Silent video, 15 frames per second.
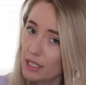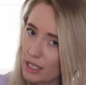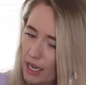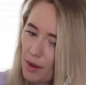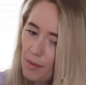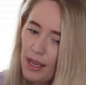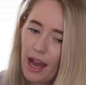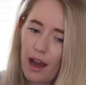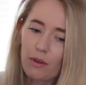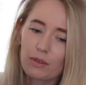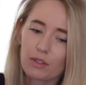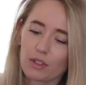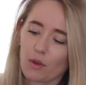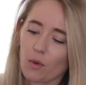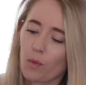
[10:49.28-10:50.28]
but hear me
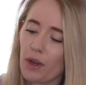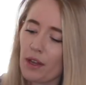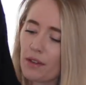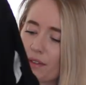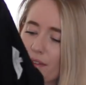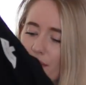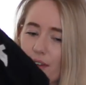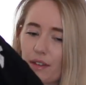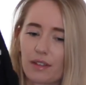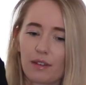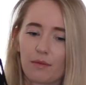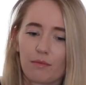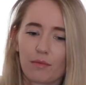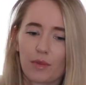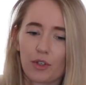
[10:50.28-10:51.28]
out, with
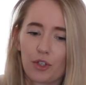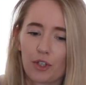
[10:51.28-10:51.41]
some